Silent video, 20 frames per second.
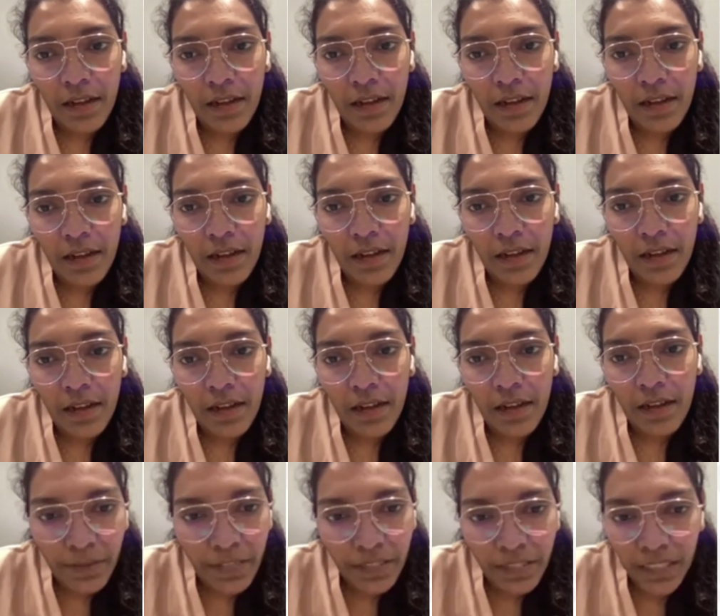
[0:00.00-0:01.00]
our close
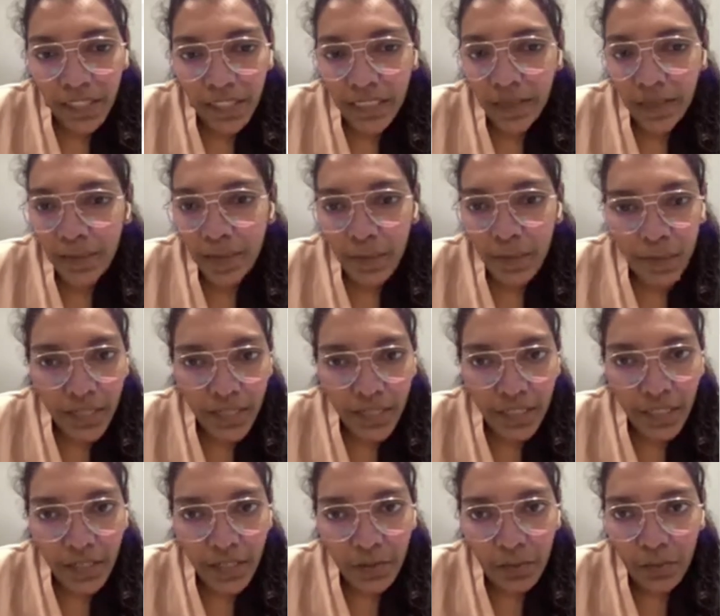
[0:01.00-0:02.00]
collaborators, public
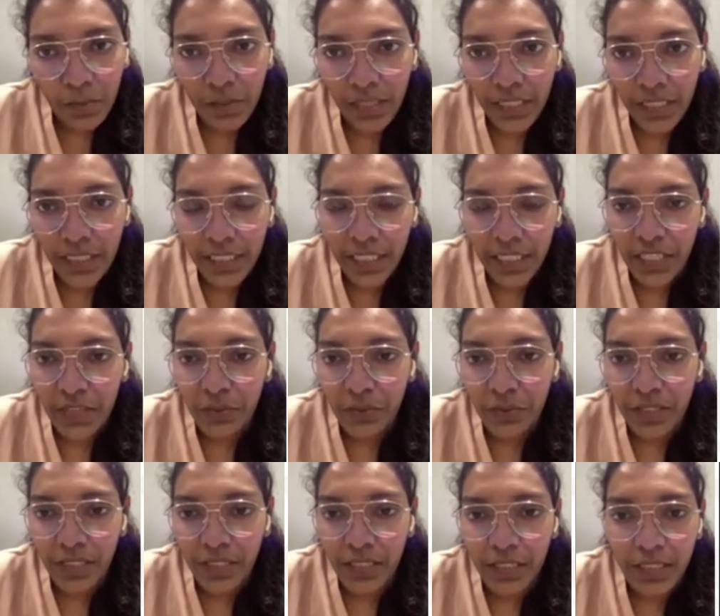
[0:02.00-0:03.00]
stakeholders, and
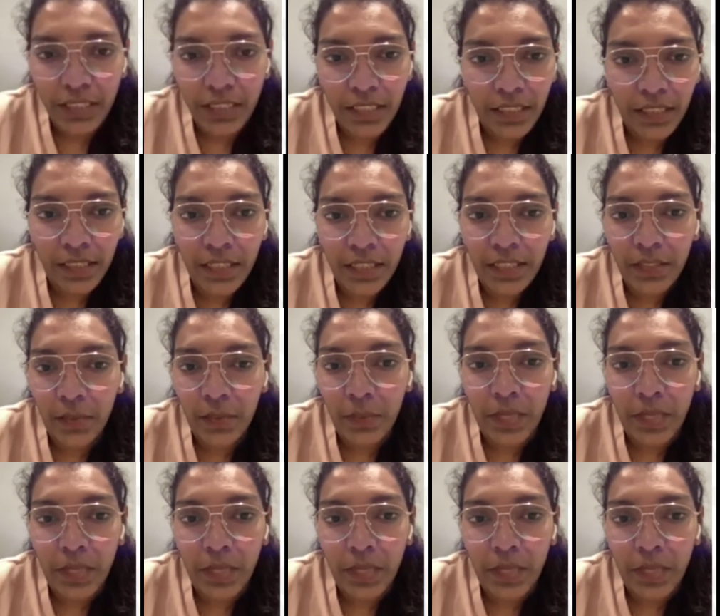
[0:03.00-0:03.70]
users.